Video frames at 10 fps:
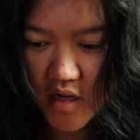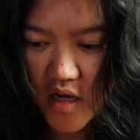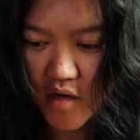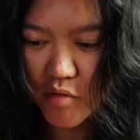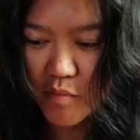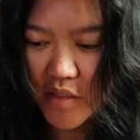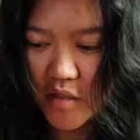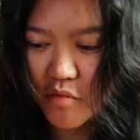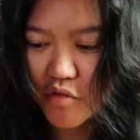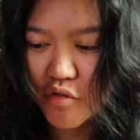I won't be
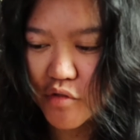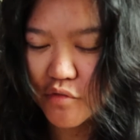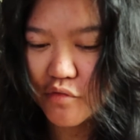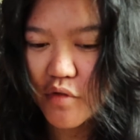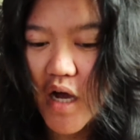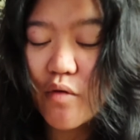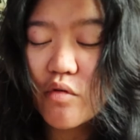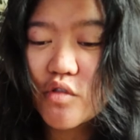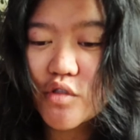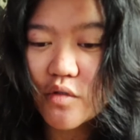able to. I
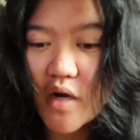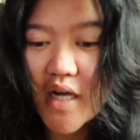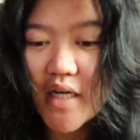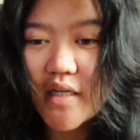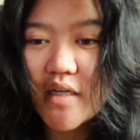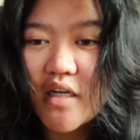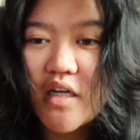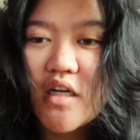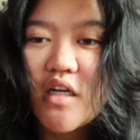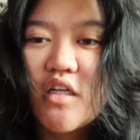will try
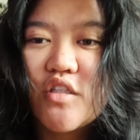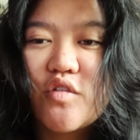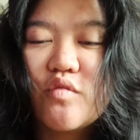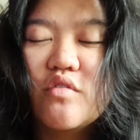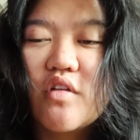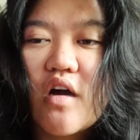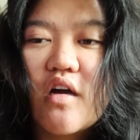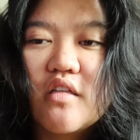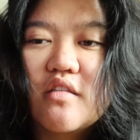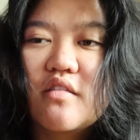to
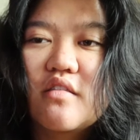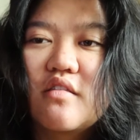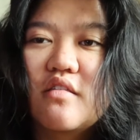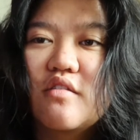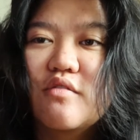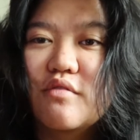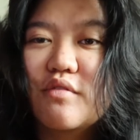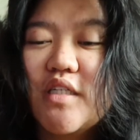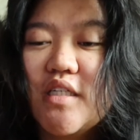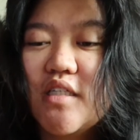not
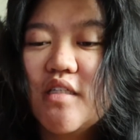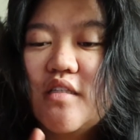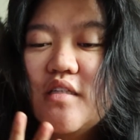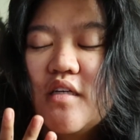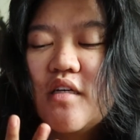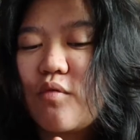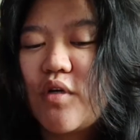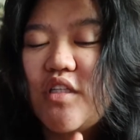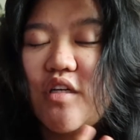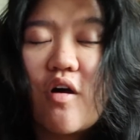read
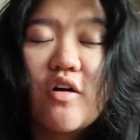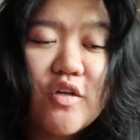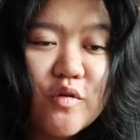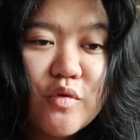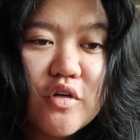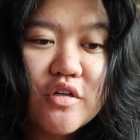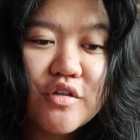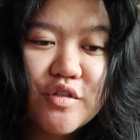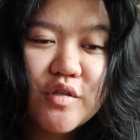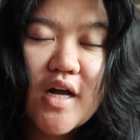with the audiobook
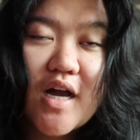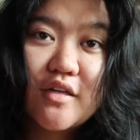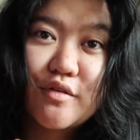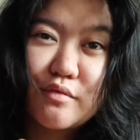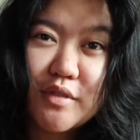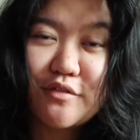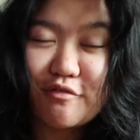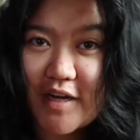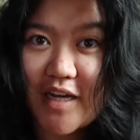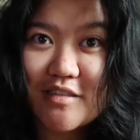so that I could read
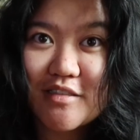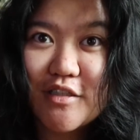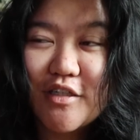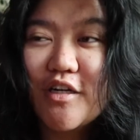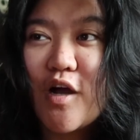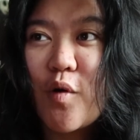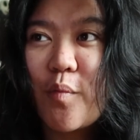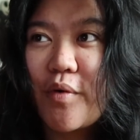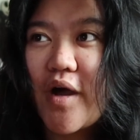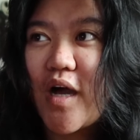faster,
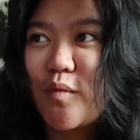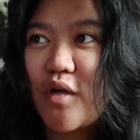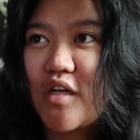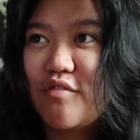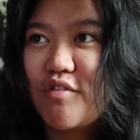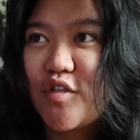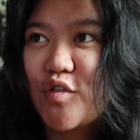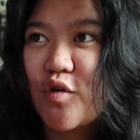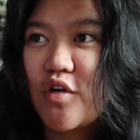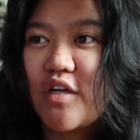but I'm not even
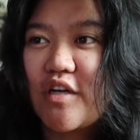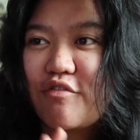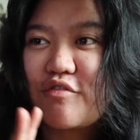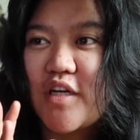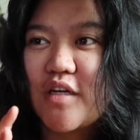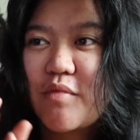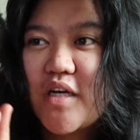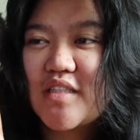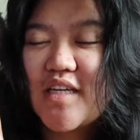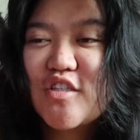sure if like my
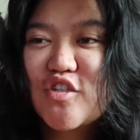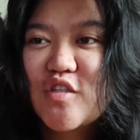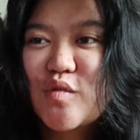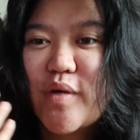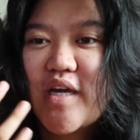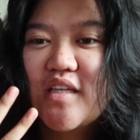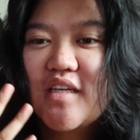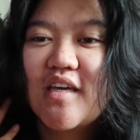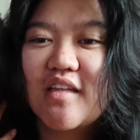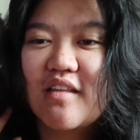attention span
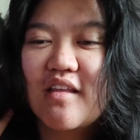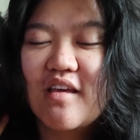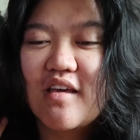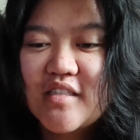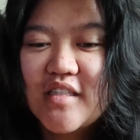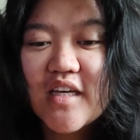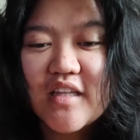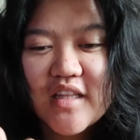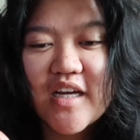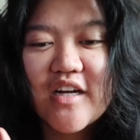can stick
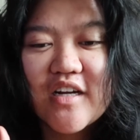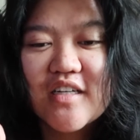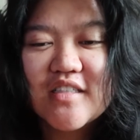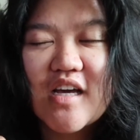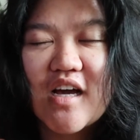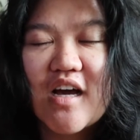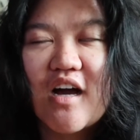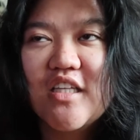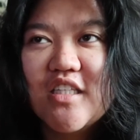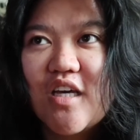there because
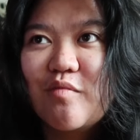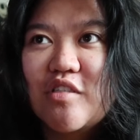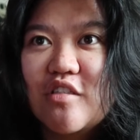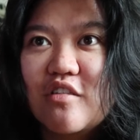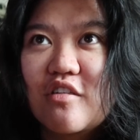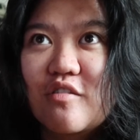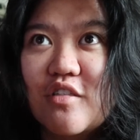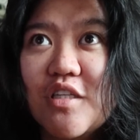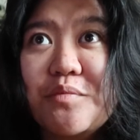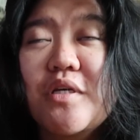honestly I'm still a little
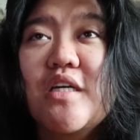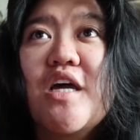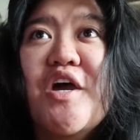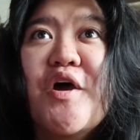sleepy,